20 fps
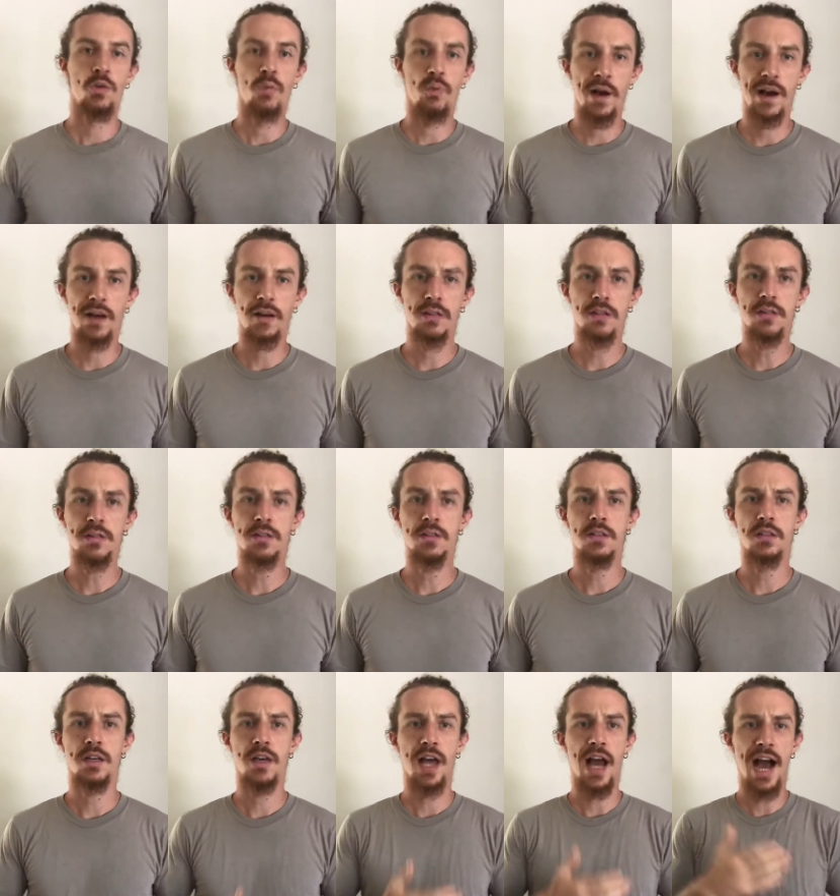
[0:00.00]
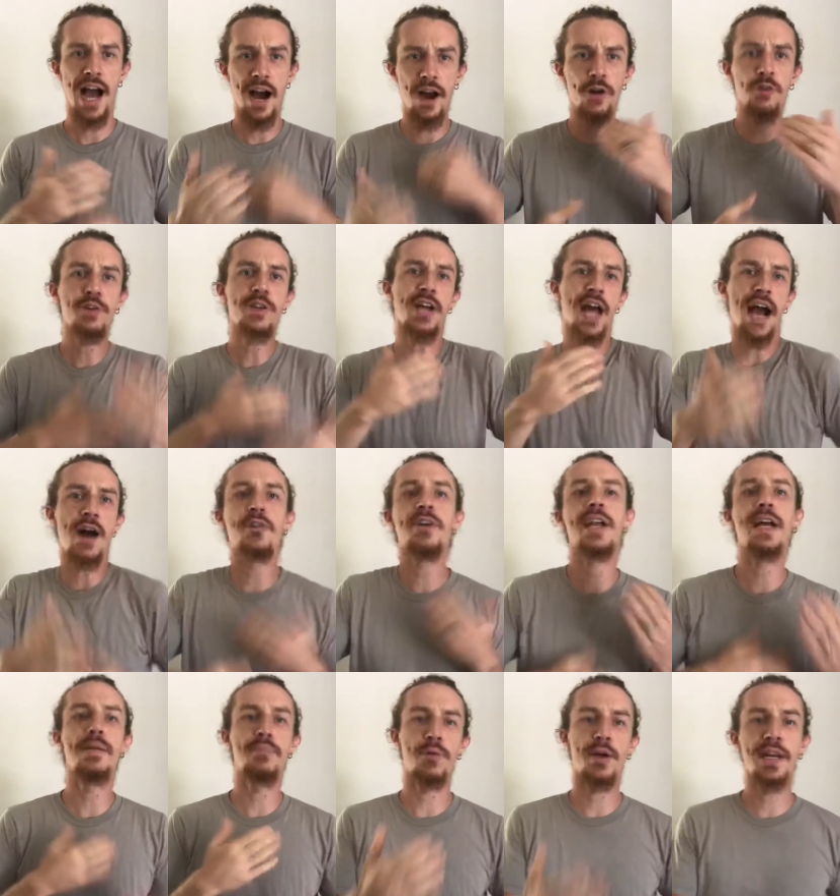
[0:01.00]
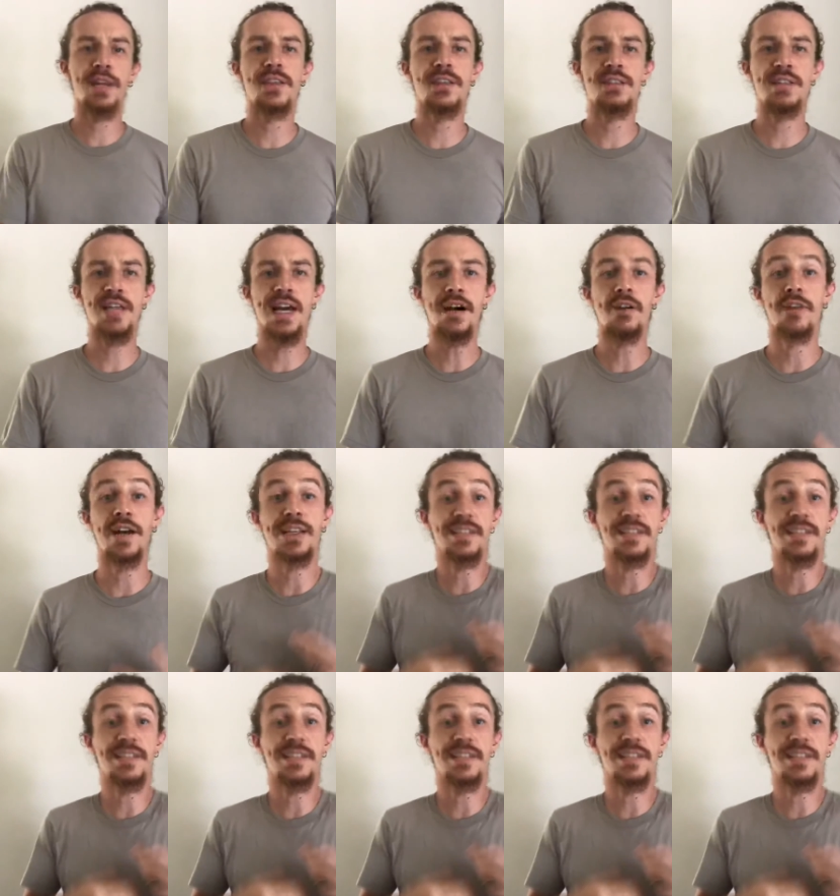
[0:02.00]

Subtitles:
Well, how could I break this down?